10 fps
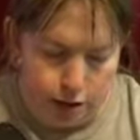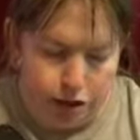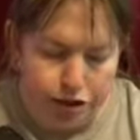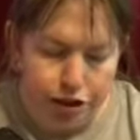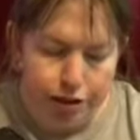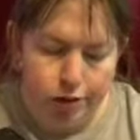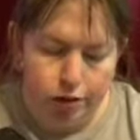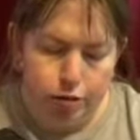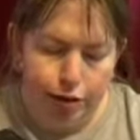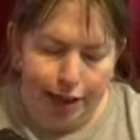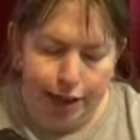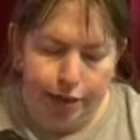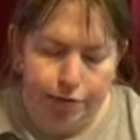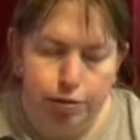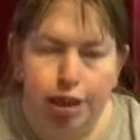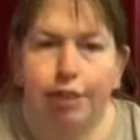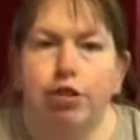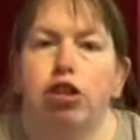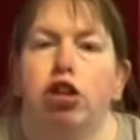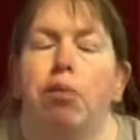Do you source regular from charity
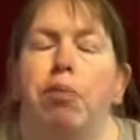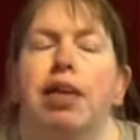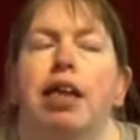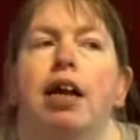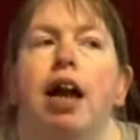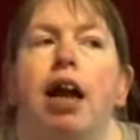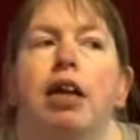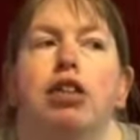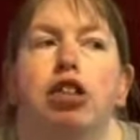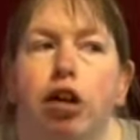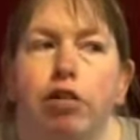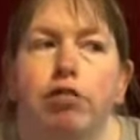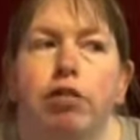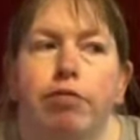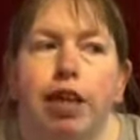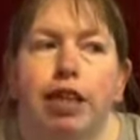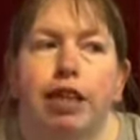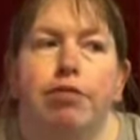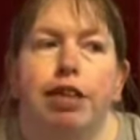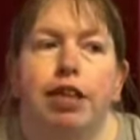shops? No, not really.
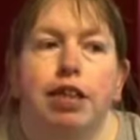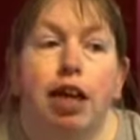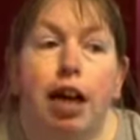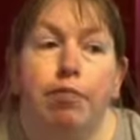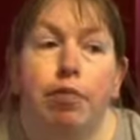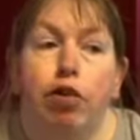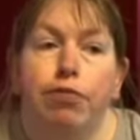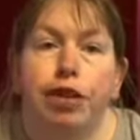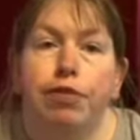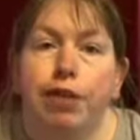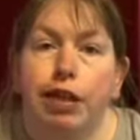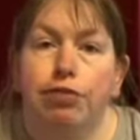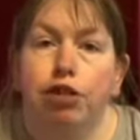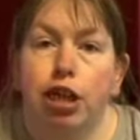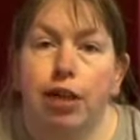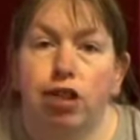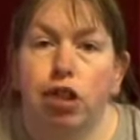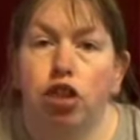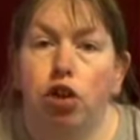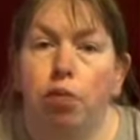Recently I have bought a few things from charity
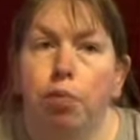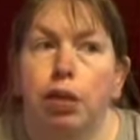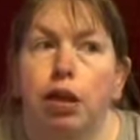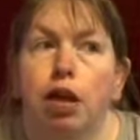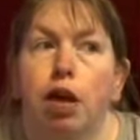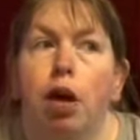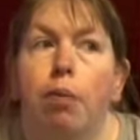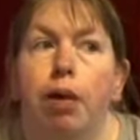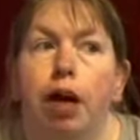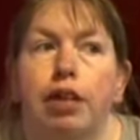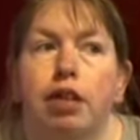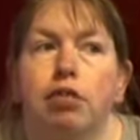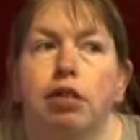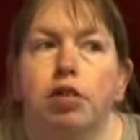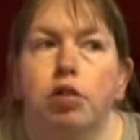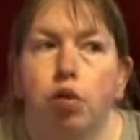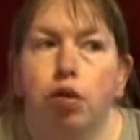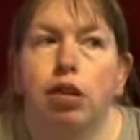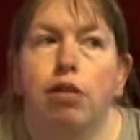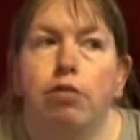shops, but I don't
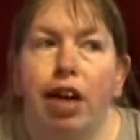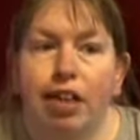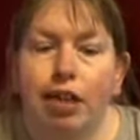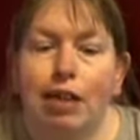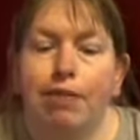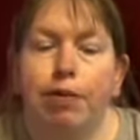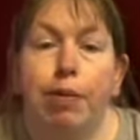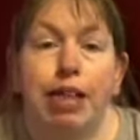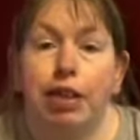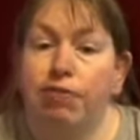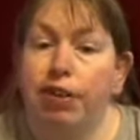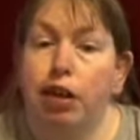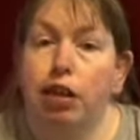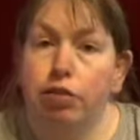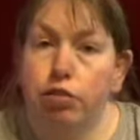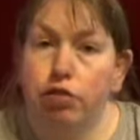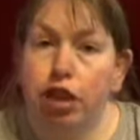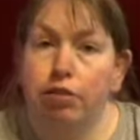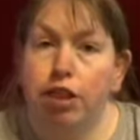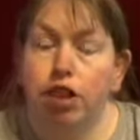source regular from any of our local
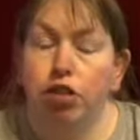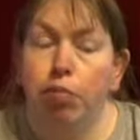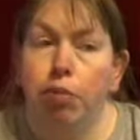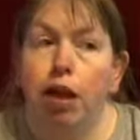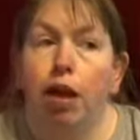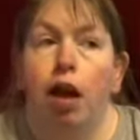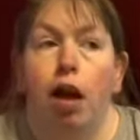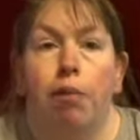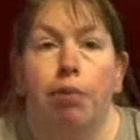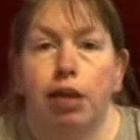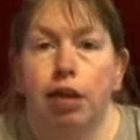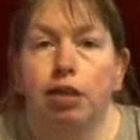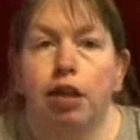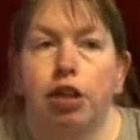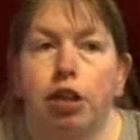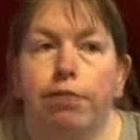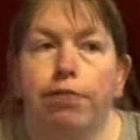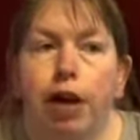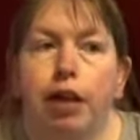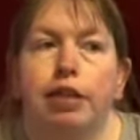charity shops because I do
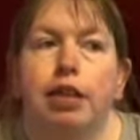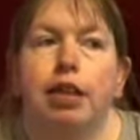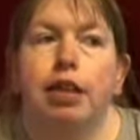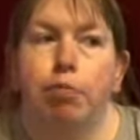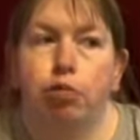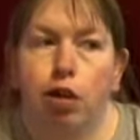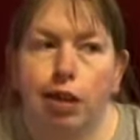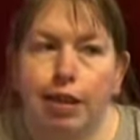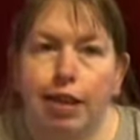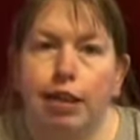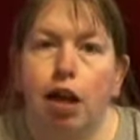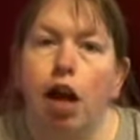find the prices